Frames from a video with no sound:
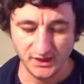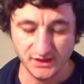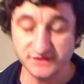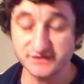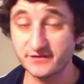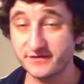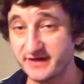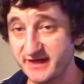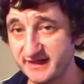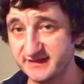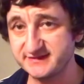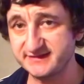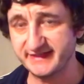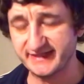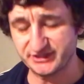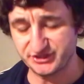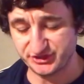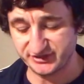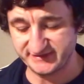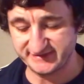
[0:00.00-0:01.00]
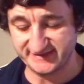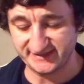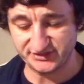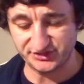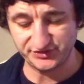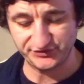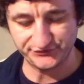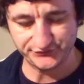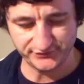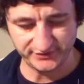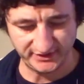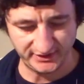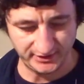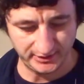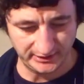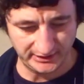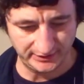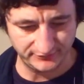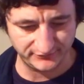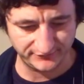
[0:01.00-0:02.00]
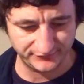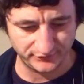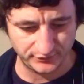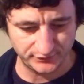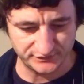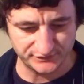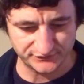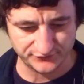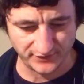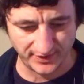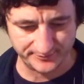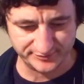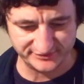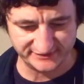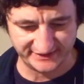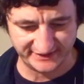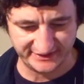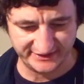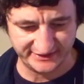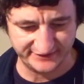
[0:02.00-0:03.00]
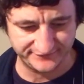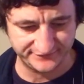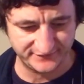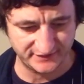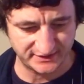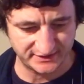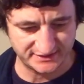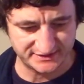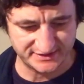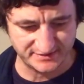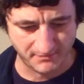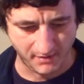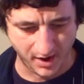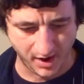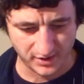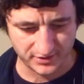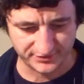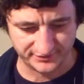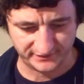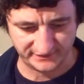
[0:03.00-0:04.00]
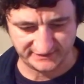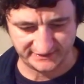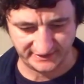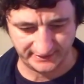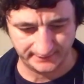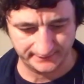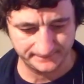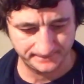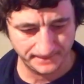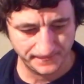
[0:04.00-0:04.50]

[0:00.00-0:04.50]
So the next section, section 3, he reviews representative democracy.